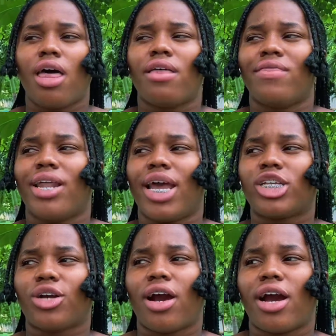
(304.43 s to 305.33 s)
The
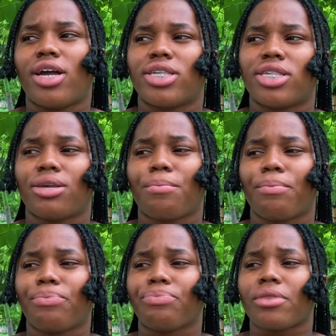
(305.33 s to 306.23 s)
lecturers,
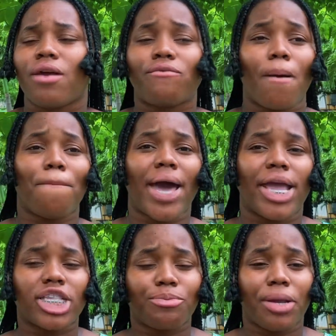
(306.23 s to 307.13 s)
from my
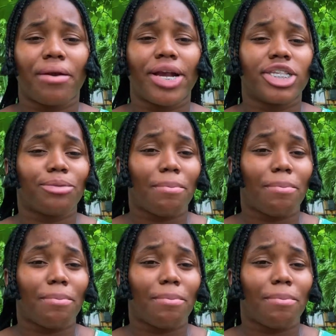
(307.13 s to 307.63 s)
experience,